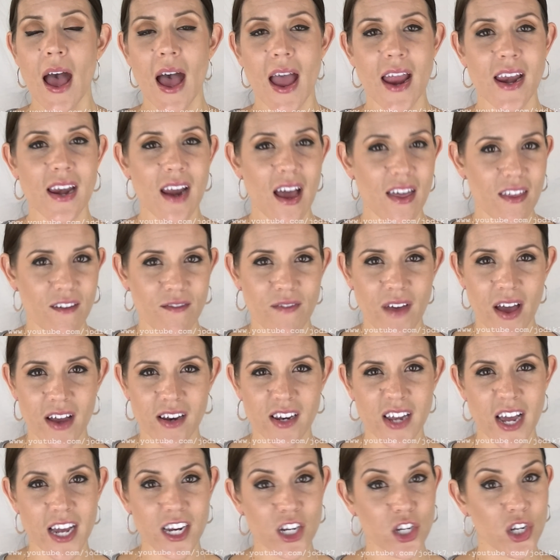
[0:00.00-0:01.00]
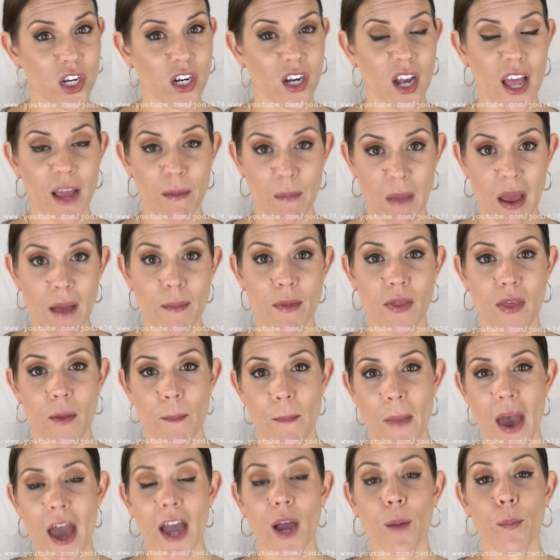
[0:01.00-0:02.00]
another foundation, like maybe
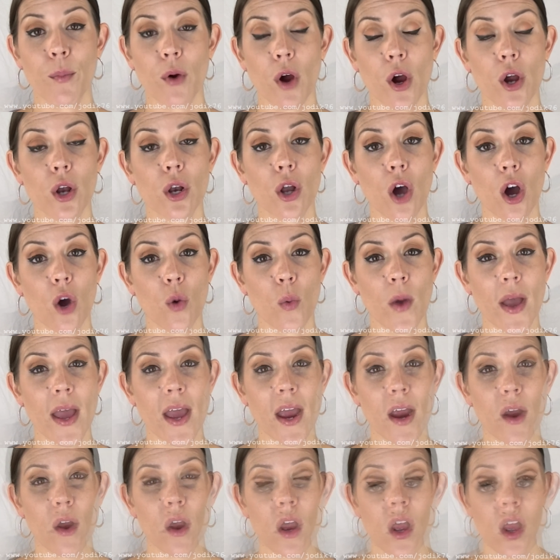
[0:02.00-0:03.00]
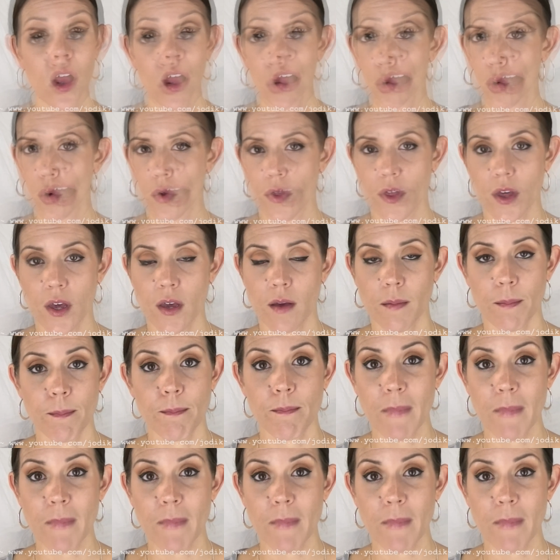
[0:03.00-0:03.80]
the MAC Pro Longwear or the